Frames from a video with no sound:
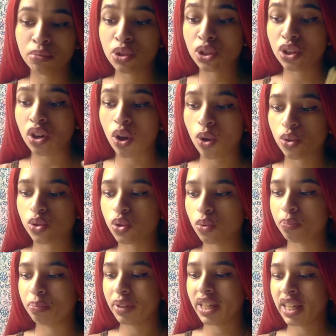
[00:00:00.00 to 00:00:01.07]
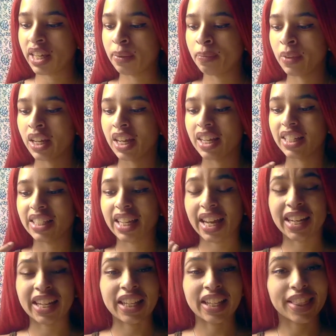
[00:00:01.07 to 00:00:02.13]
You could also be
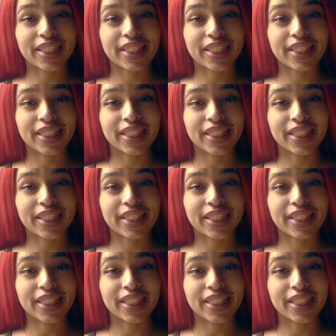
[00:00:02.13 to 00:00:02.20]
getting